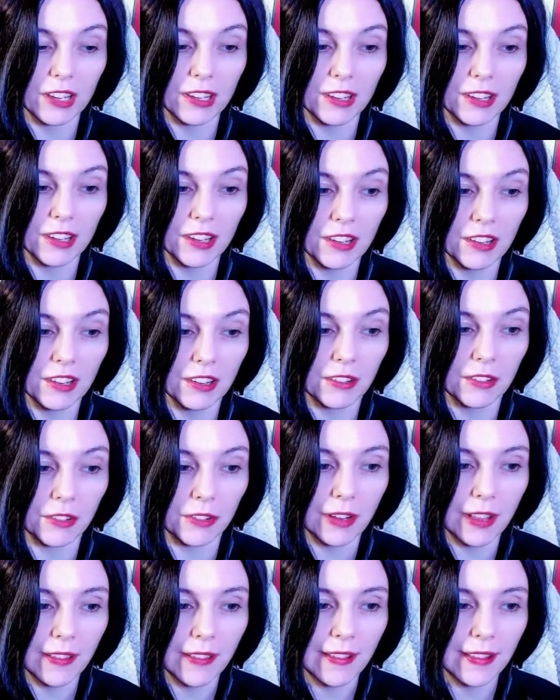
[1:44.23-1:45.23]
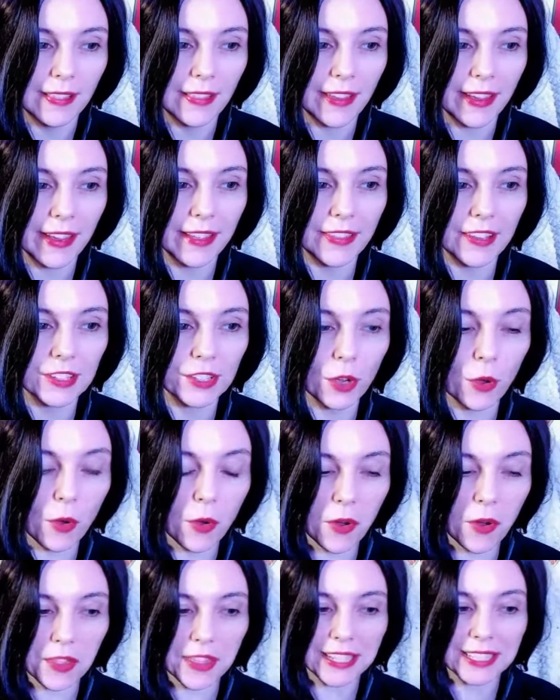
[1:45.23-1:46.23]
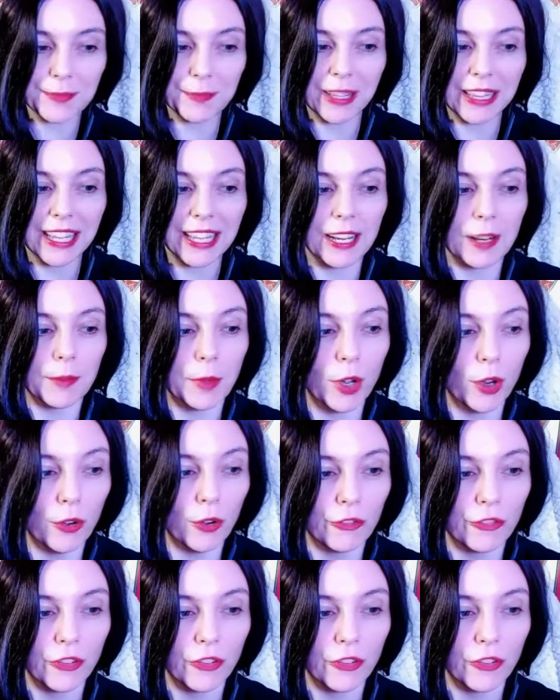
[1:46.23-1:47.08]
Ew. Oh. And there's. Oh, that's Mileena move.